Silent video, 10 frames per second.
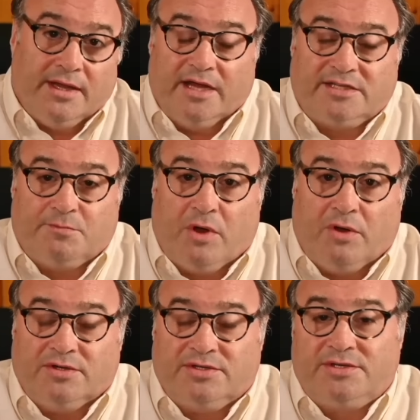I
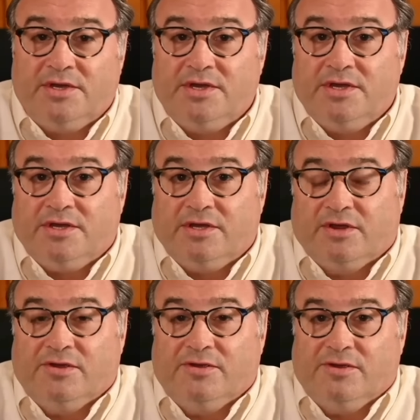suppose
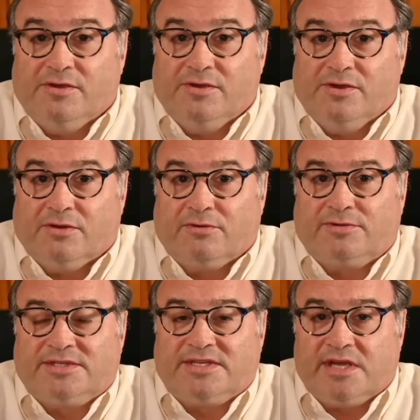you know, you're
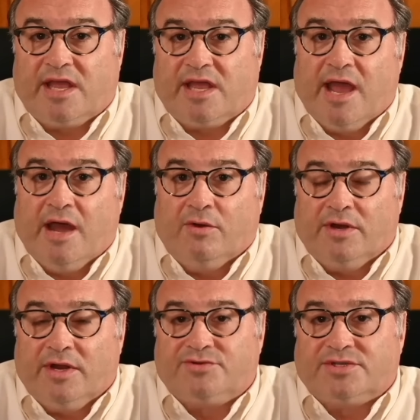seeking out
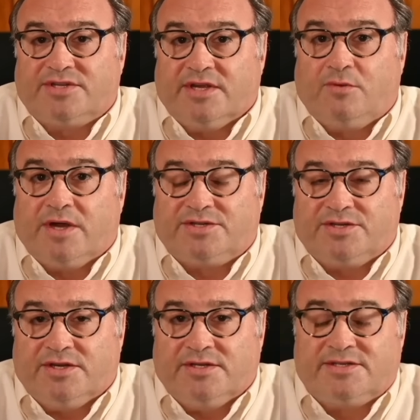interesting
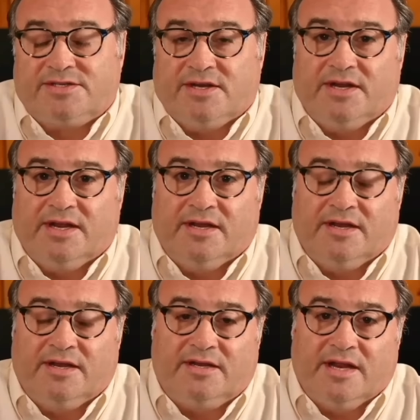questions and,
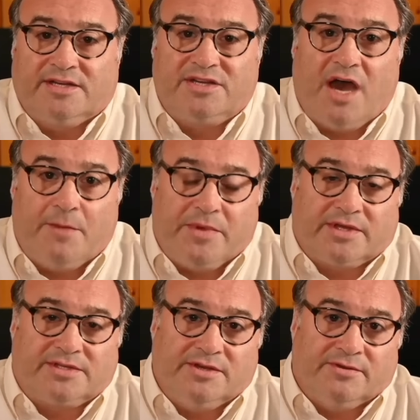and, and
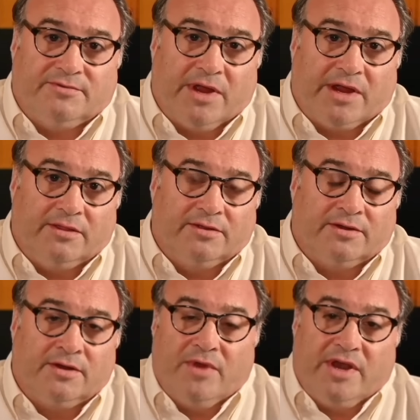topics in your
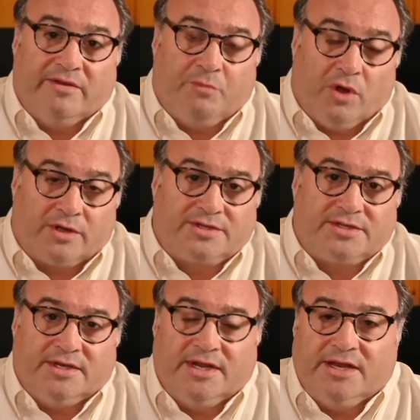regular reading of
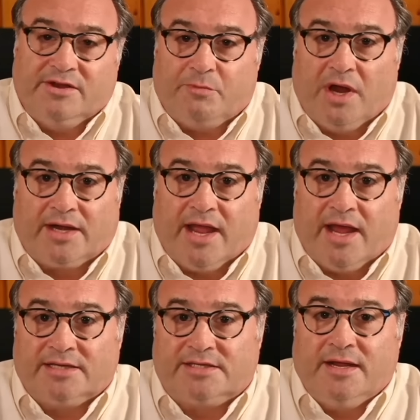books and in your
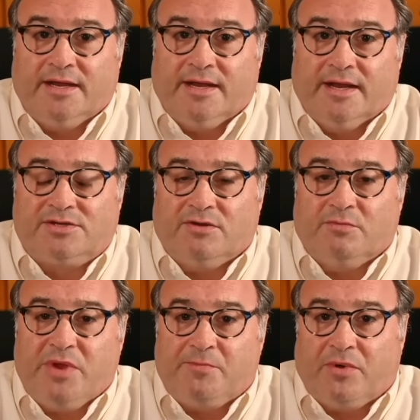podcast. And
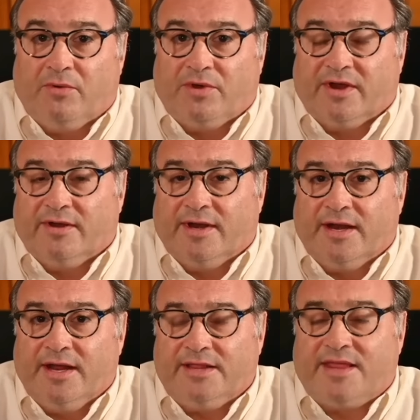certain people are going to
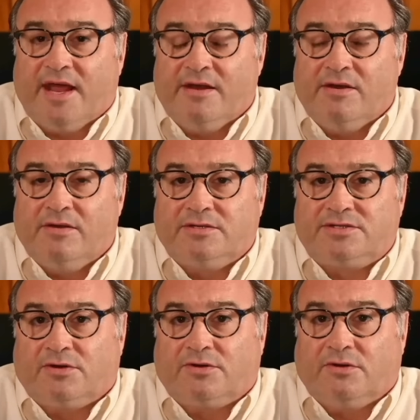hit that
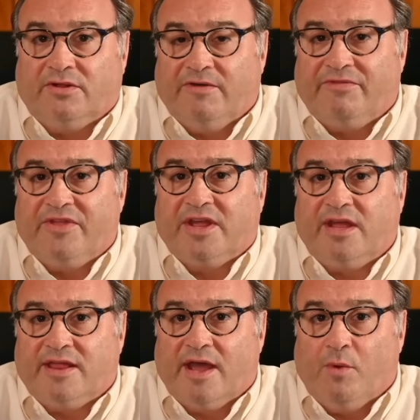circle of
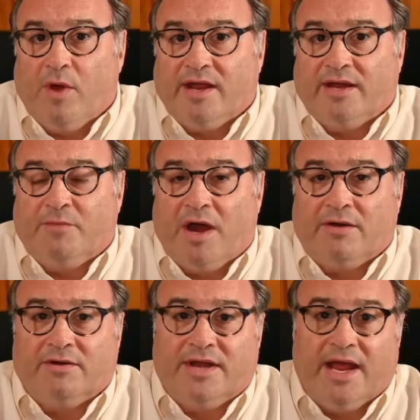thinking that way in
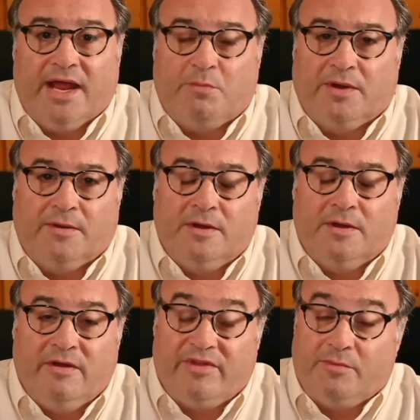modern day. But
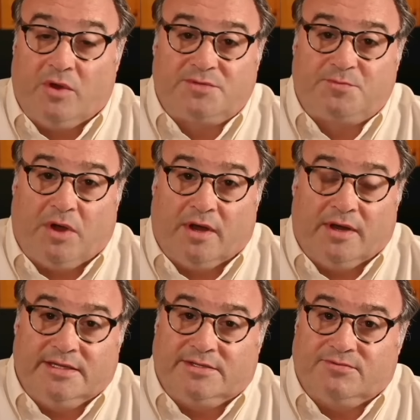for the most part,
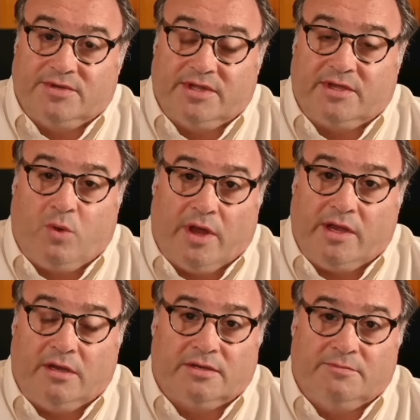it's really
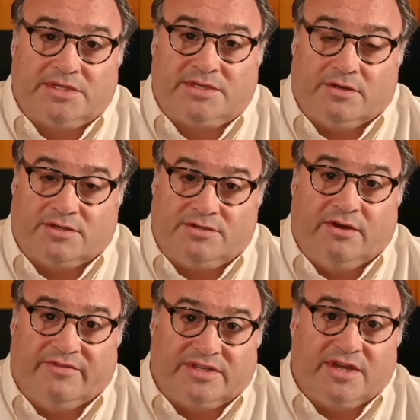quite
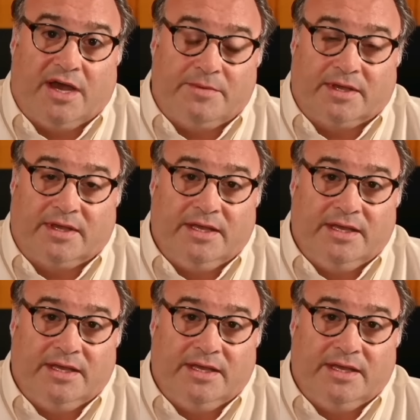misunderstood of a topic.